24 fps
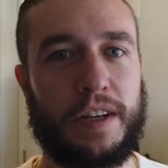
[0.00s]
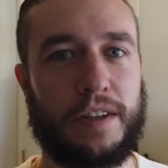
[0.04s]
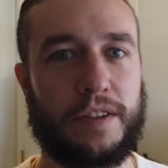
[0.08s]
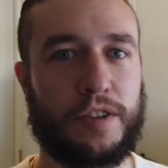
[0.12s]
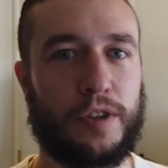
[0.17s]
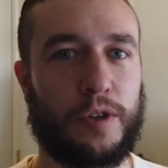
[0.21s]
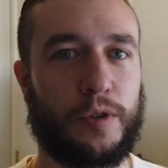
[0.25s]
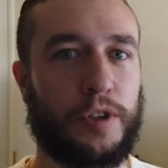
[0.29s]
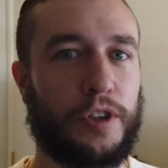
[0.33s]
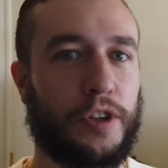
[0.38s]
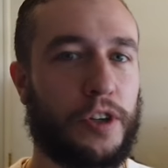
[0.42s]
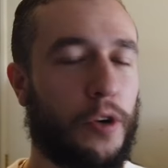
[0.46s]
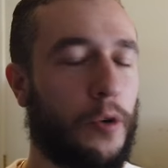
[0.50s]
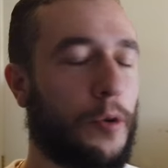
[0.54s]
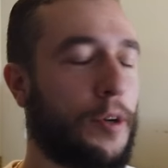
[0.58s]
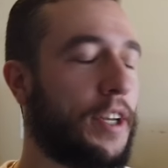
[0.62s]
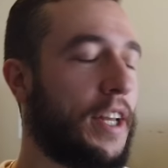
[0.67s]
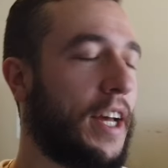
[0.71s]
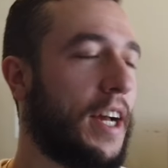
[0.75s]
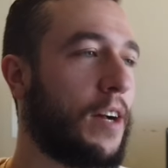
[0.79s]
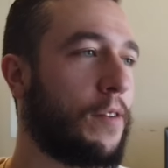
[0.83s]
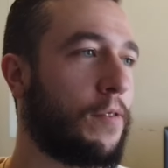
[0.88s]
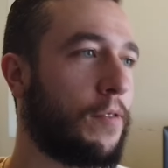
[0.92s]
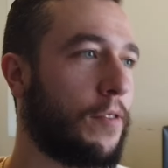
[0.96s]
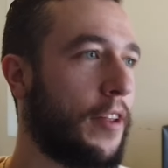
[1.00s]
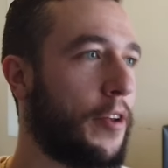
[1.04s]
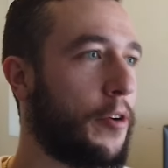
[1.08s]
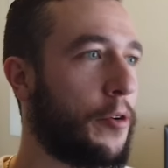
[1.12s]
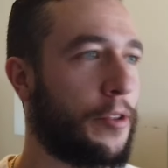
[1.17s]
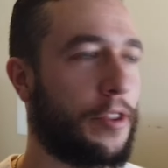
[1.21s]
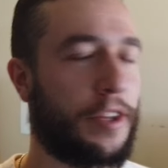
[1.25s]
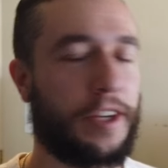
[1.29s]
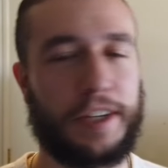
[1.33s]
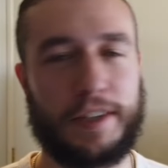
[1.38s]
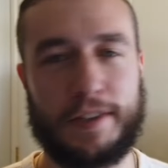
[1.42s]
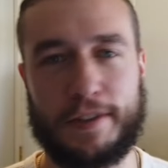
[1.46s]
So you're going to have
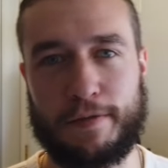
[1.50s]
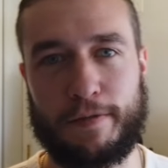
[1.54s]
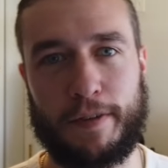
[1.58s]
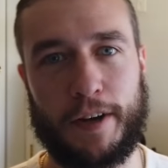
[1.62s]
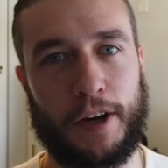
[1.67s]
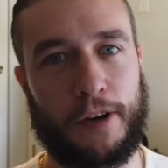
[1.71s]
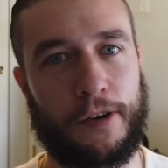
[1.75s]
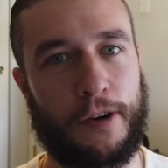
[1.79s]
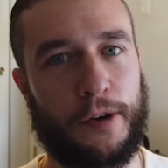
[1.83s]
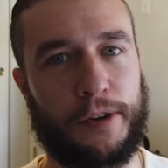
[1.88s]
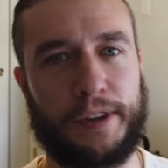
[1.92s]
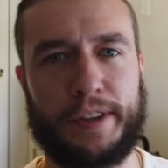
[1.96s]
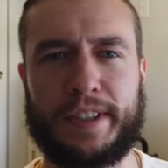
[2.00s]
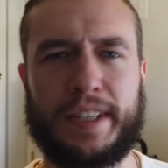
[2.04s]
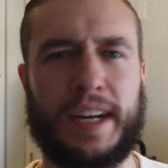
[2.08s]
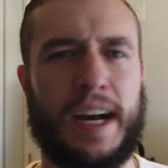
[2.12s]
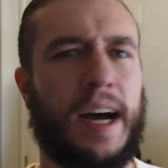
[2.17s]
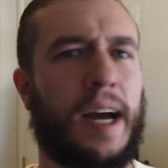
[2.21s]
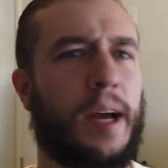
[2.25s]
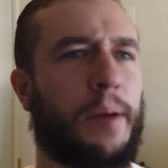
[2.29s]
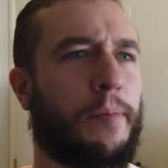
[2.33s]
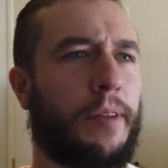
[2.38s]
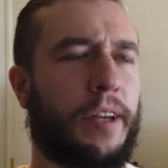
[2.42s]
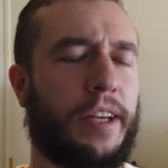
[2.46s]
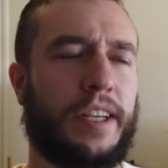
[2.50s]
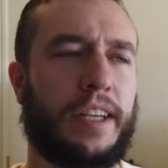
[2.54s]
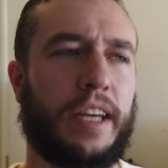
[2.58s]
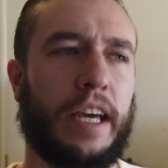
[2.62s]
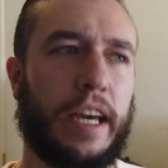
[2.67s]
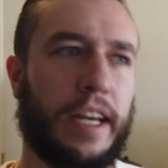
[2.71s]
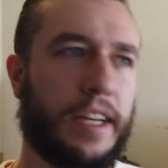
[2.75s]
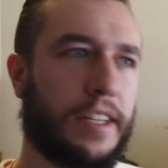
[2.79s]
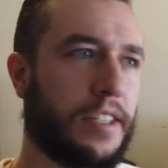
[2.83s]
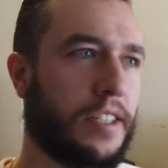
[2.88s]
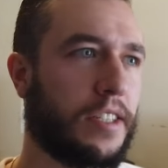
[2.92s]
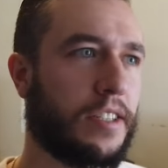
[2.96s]
little things fail all the time, like
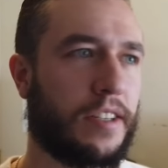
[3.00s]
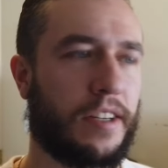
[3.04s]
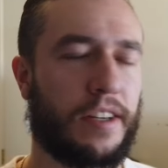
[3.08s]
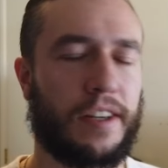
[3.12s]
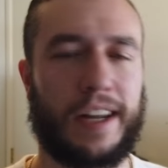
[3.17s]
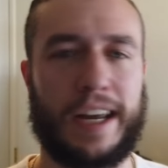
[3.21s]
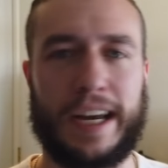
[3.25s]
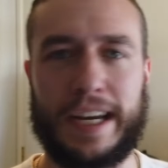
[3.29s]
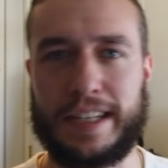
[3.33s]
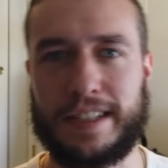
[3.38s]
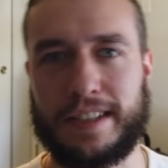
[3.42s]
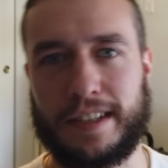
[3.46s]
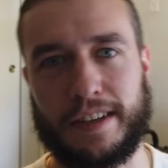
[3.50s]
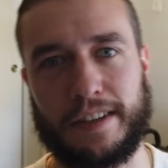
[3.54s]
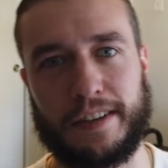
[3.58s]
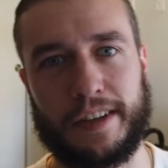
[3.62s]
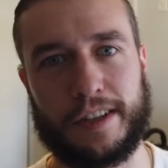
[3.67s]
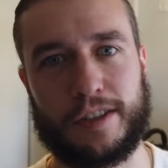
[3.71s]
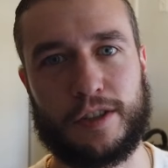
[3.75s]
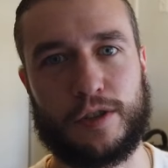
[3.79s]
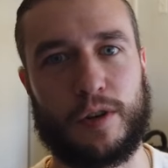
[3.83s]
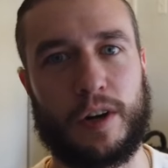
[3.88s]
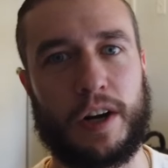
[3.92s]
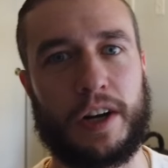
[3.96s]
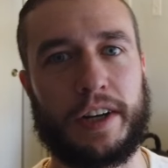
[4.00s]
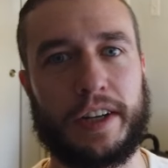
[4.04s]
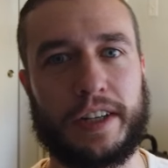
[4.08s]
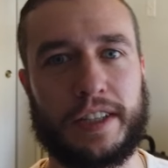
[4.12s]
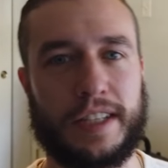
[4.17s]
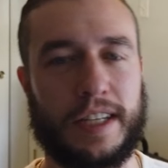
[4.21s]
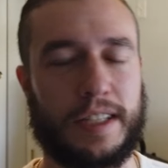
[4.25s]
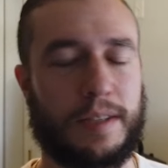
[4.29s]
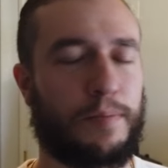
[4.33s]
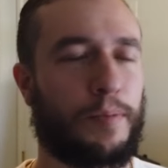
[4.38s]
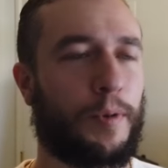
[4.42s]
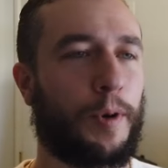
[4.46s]
gauges and lights and electronics.
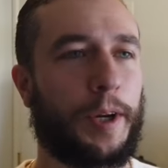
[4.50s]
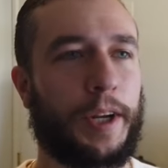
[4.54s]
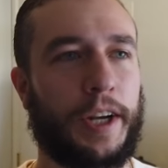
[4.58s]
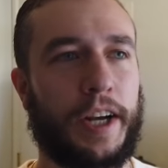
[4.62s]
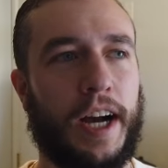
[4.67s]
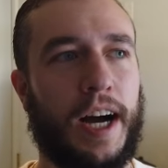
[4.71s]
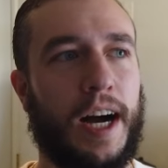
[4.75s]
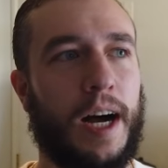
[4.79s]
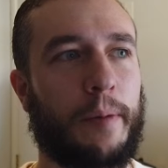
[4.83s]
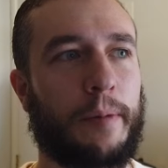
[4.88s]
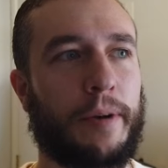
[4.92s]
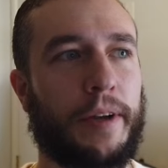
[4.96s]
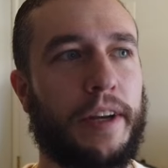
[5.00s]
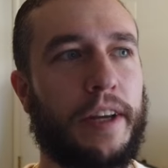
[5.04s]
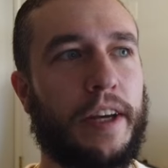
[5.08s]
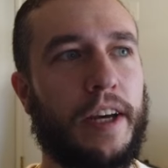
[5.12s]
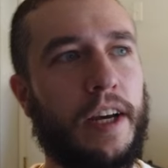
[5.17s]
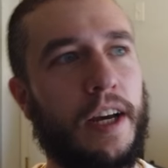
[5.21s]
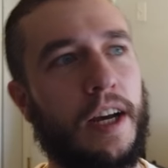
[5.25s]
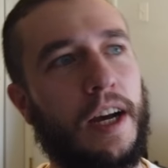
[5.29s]
That's pretty common.